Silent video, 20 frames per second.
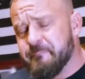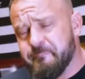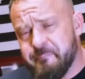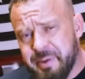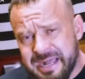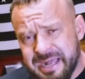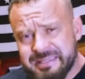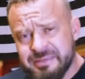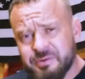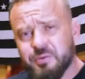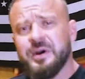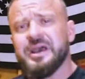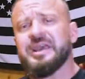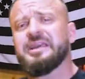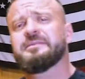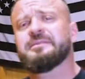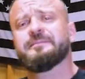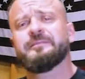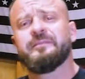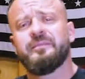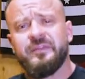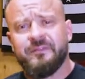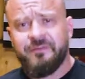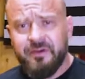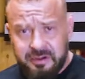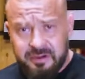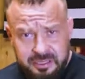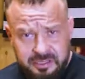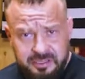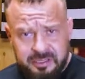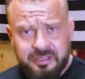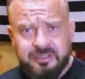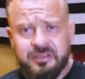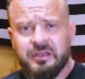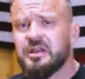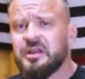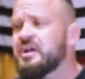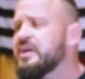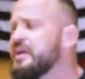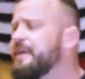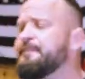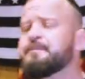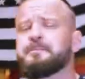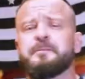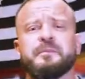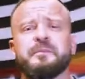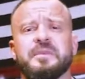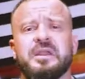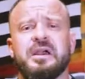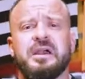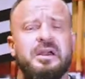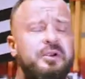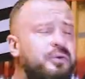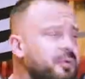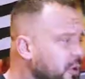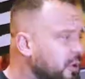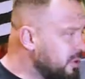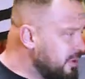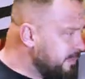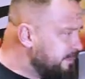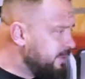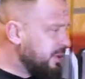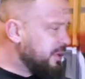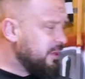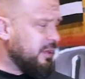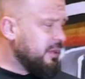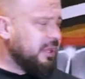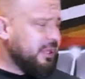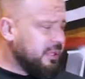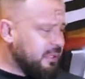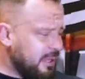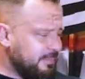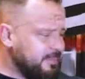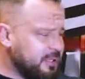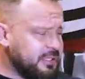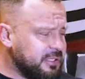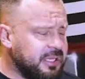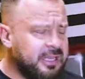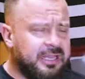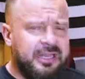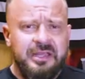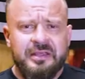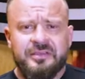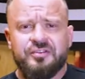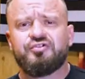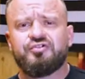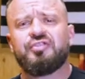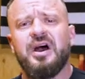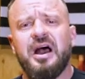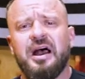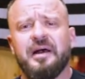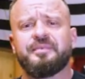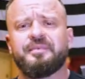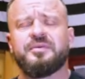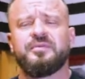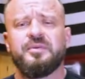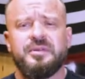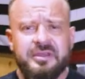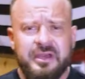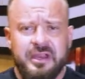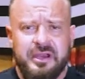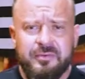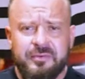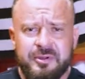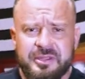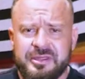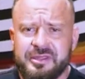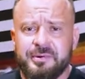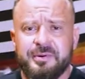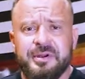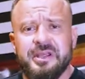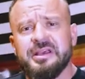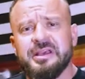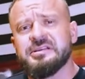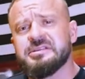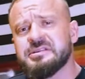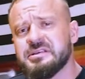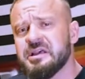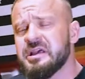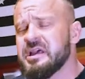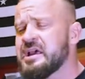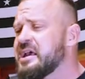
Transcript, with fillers: body weight, very good. Olympic, straps with the rings,